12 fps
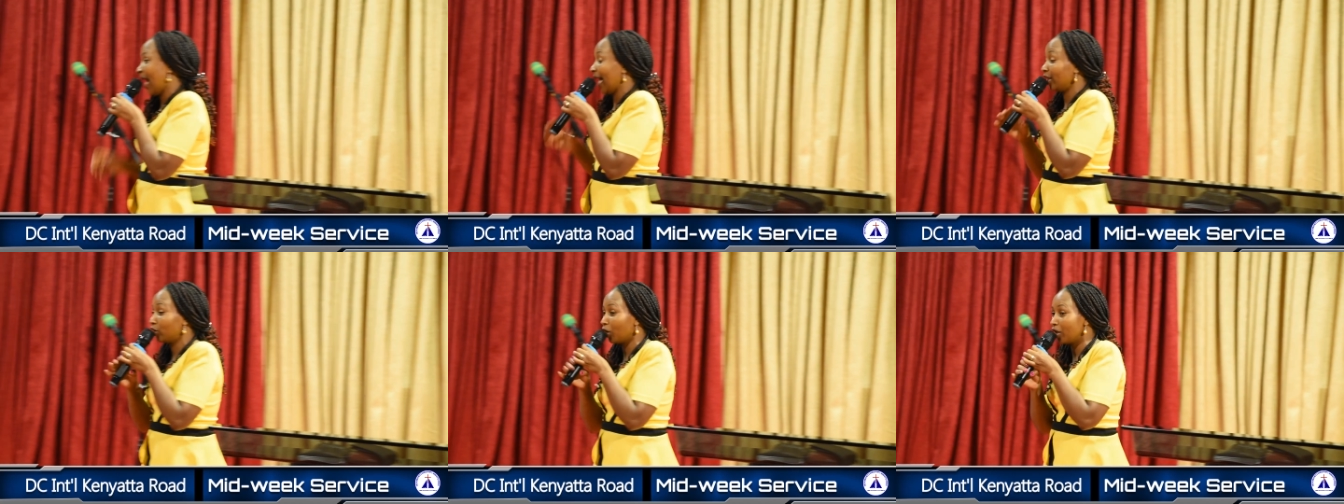
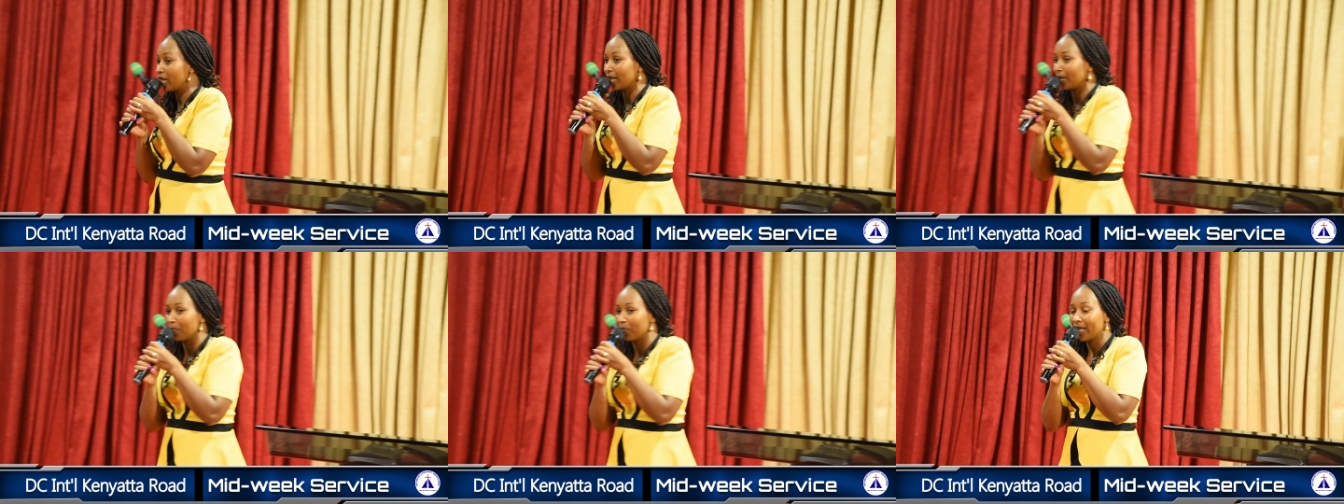I told
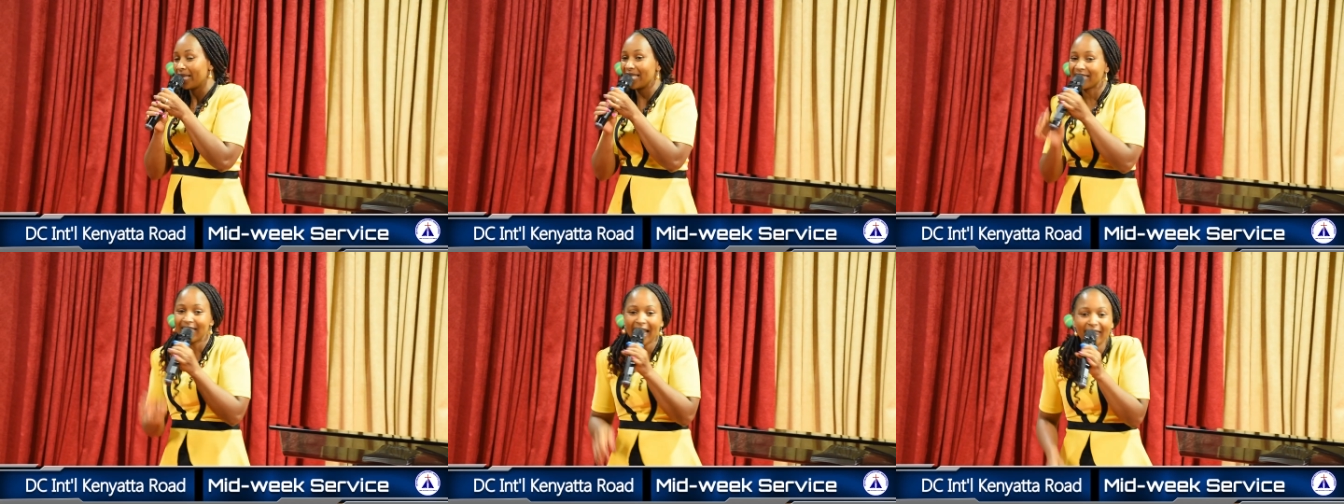him,
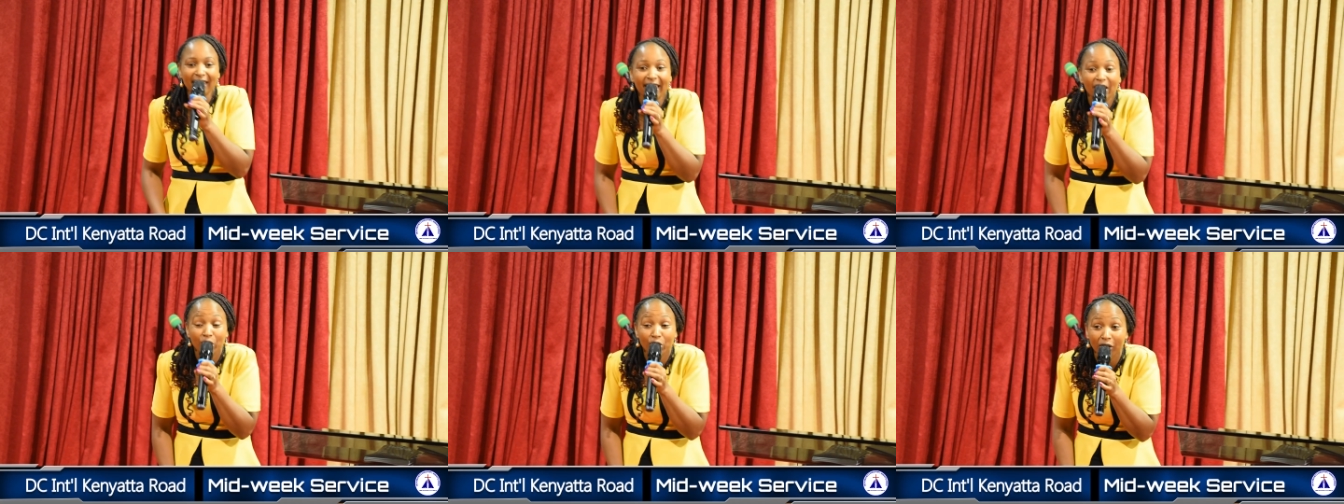there's nothing
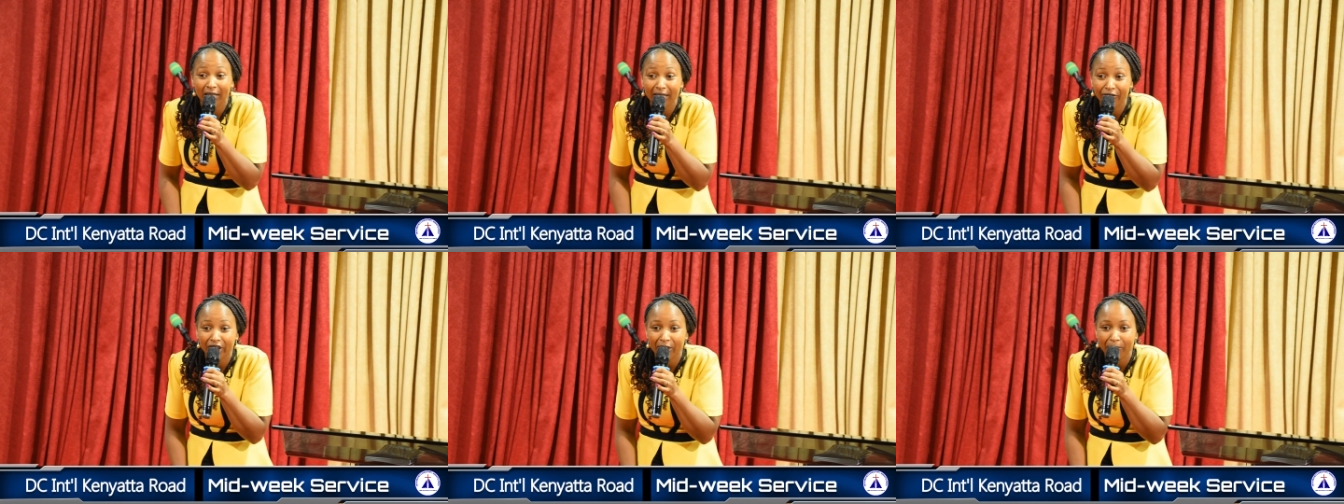else you're
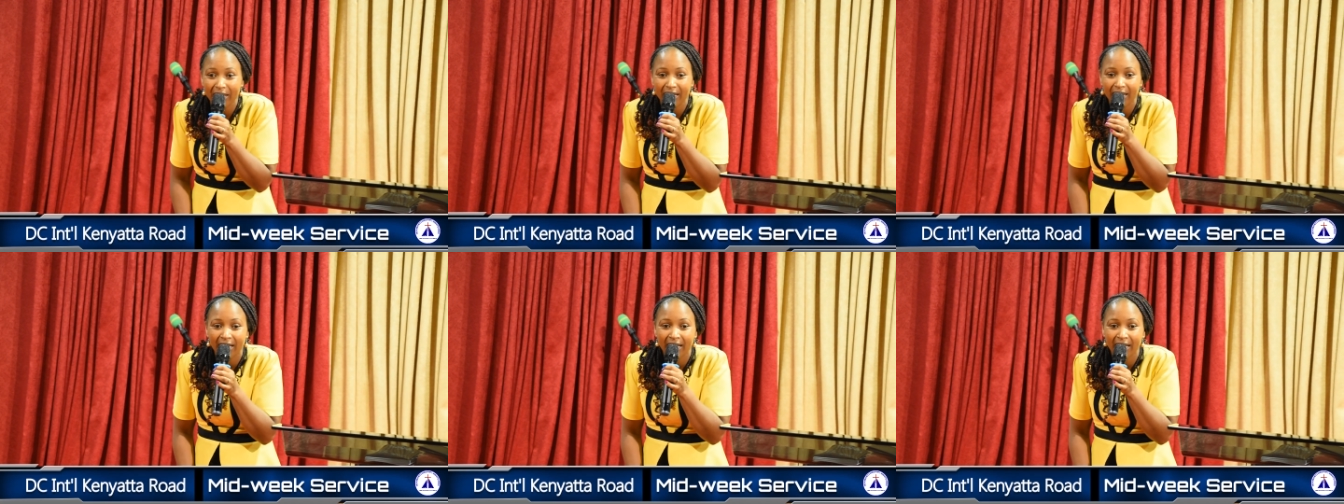giving me.